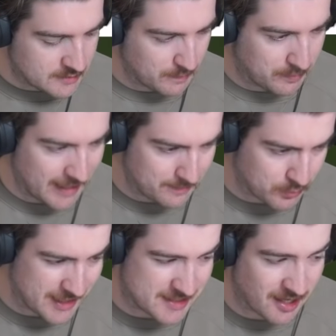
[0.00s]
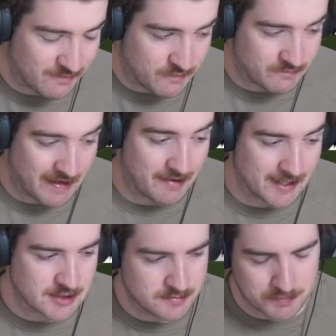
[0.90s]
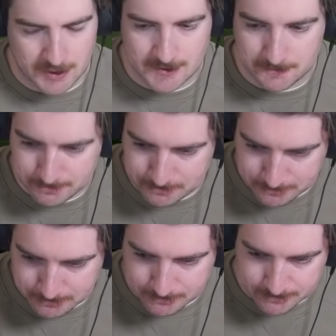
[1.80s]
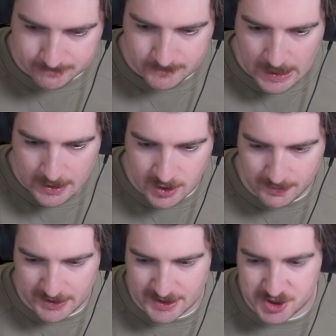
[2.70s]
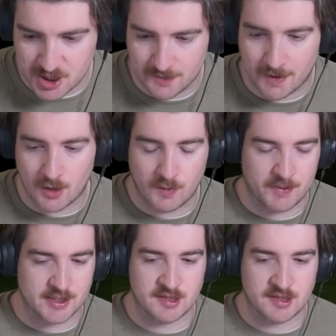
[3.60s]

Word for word: been playing pretty tough, in fairness, but. Double digits under par would put us in